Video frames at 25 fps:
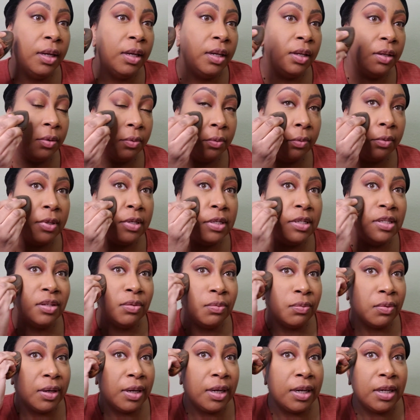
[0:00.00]
And the
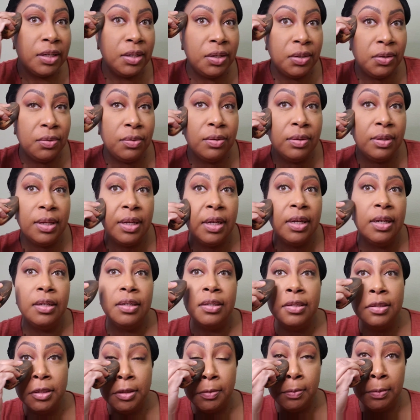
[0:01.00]
reason why I do that
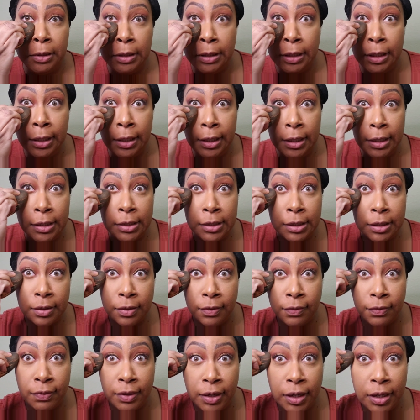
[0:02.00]
is because of
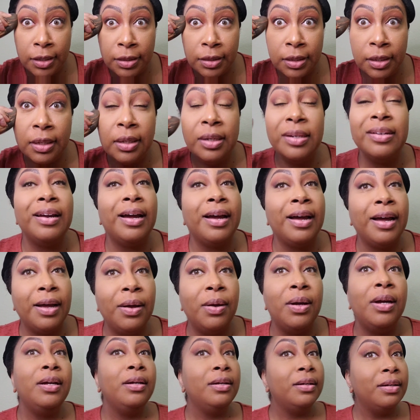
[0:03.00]
the fact that
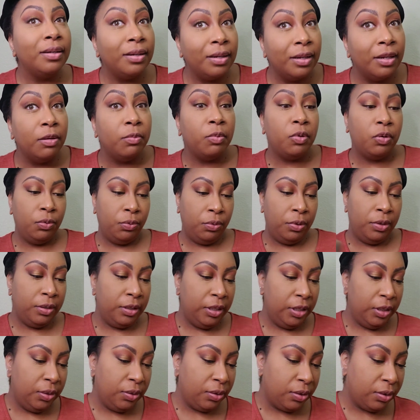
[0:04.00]
I am an
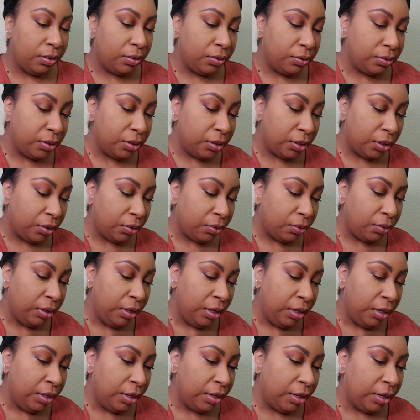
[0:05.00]
oily girl. So
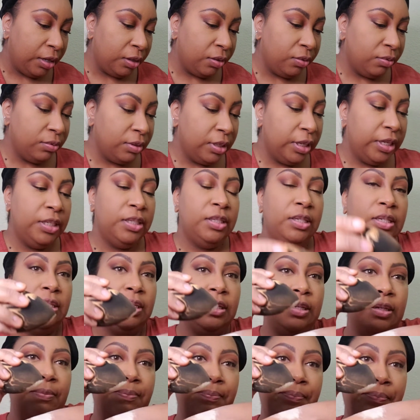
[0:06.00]
I don't like
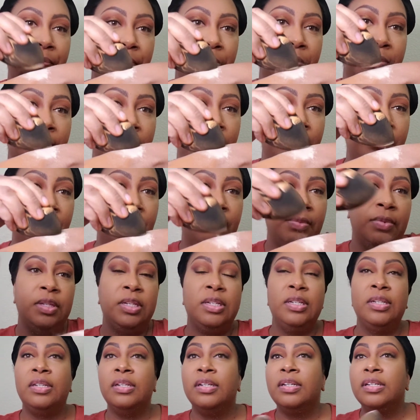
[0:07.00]
to
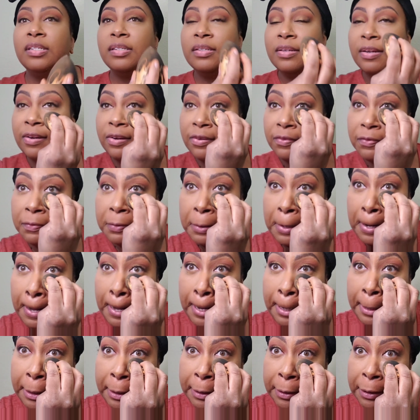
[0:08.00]
dust off
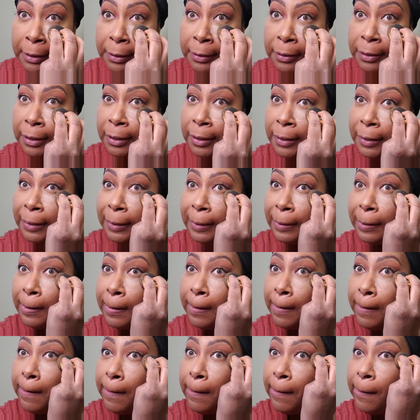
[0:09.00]

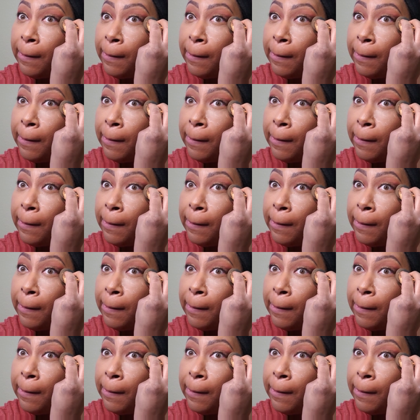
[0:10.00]
anything.